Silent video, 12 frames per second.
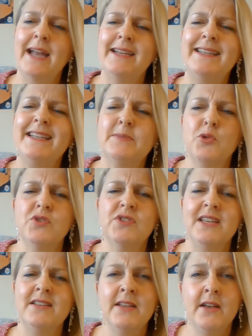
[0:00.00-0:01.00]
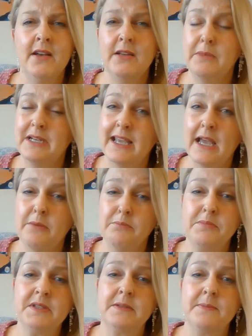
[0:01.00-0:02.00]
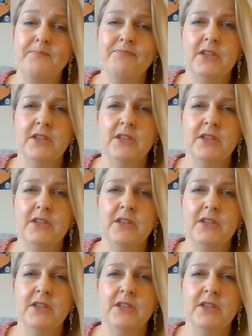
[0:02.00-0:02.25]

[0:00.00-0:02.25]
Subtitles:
And it explores the internment camps,